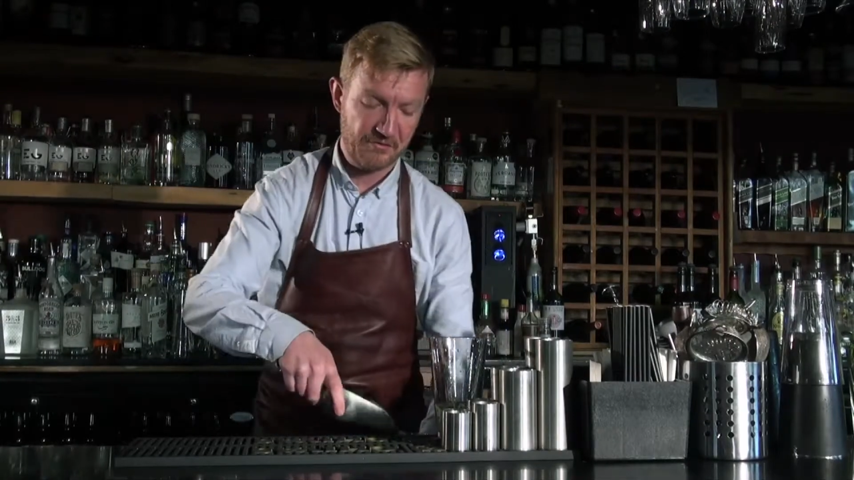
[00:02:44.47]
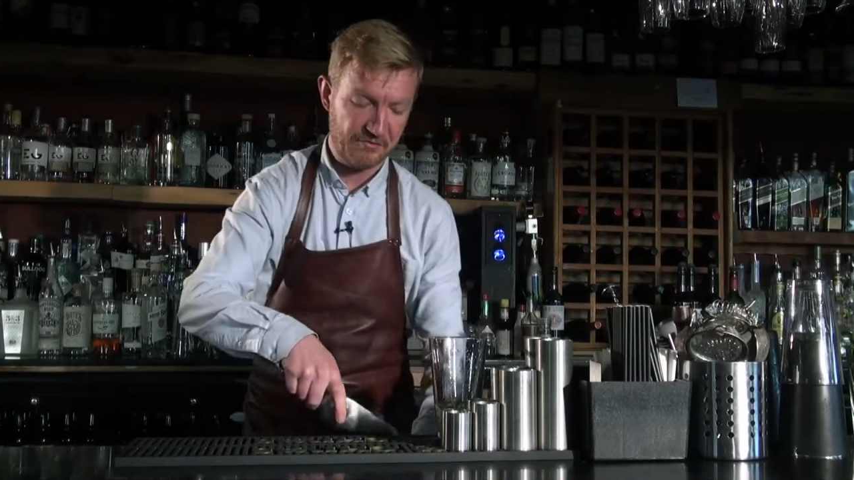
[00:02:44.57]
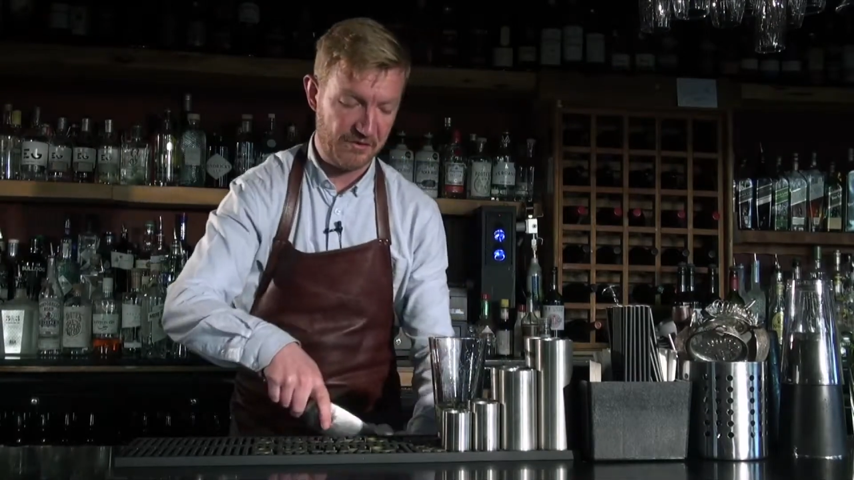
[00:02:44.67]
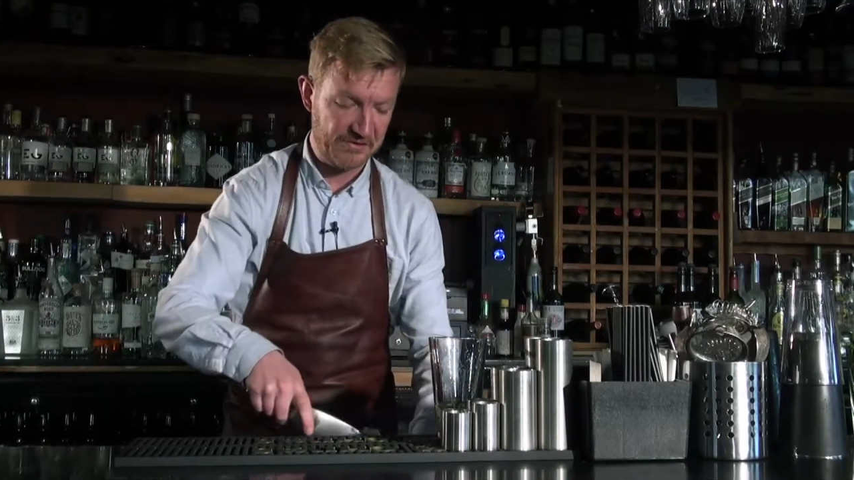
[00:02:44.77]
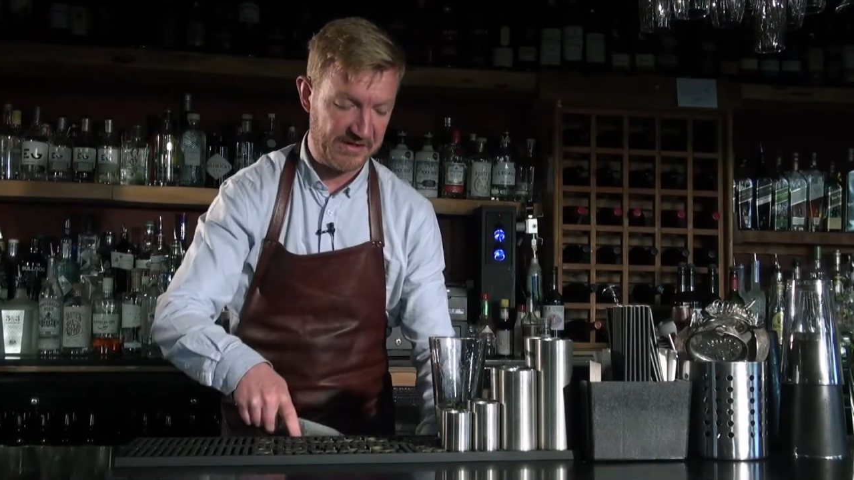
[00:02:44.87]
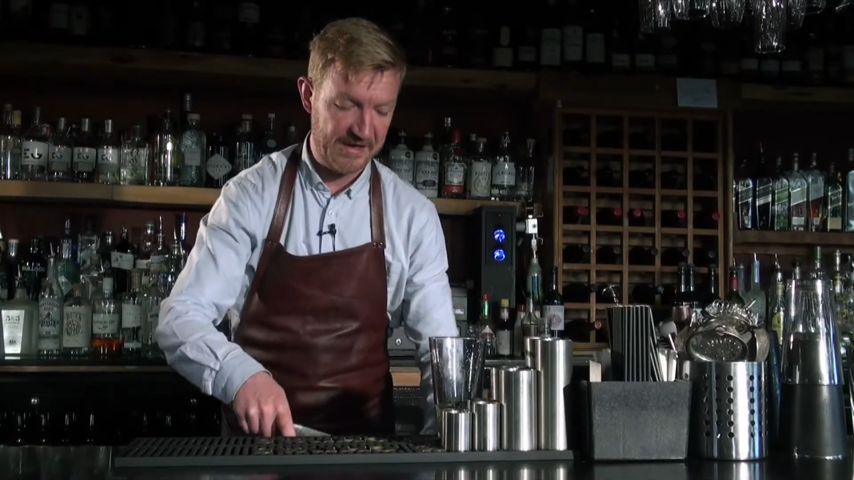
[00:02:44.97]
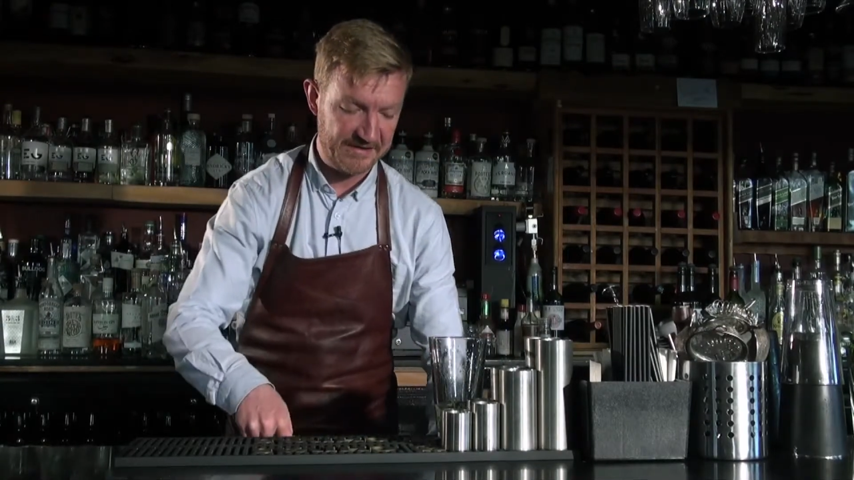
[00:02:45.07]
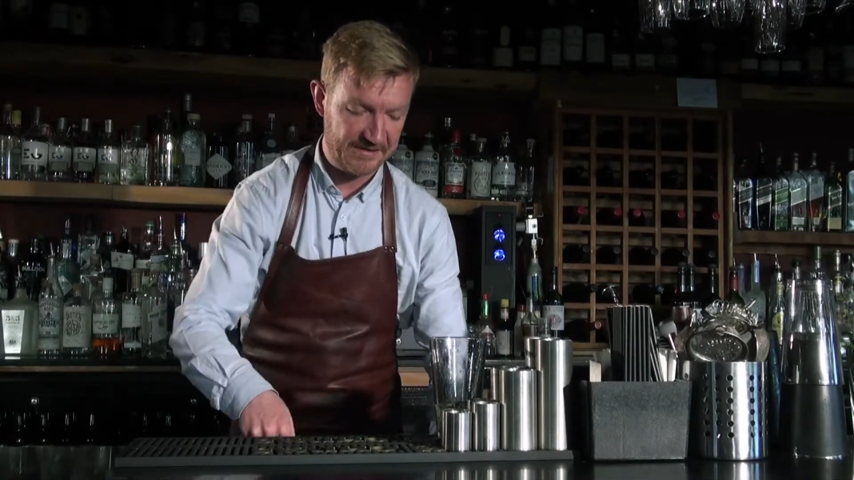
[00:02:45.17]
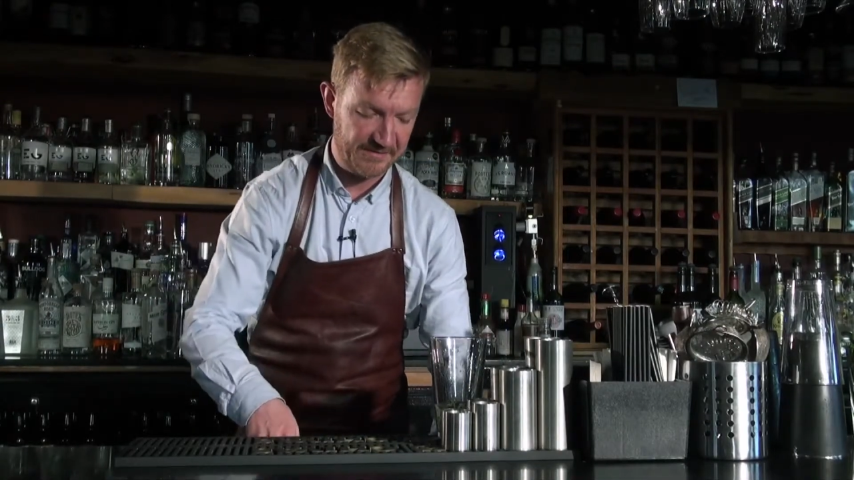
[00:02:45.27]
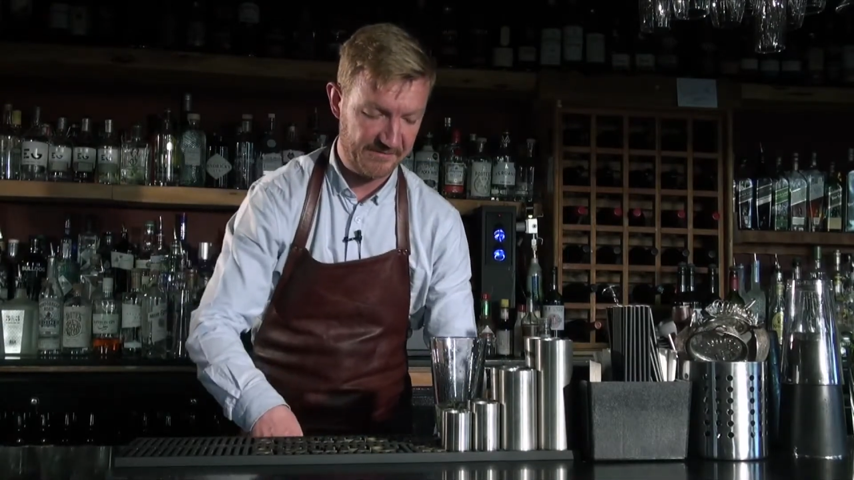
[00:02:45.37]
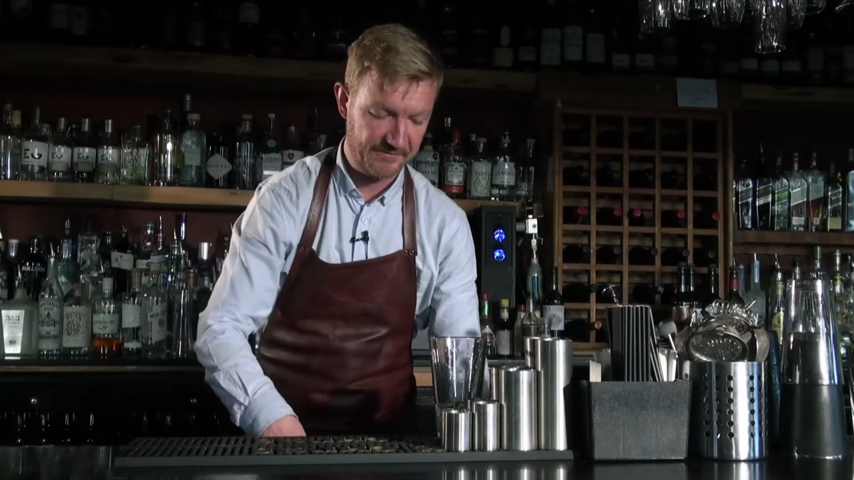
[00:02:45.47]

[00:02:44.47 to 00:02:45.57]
rocks glass.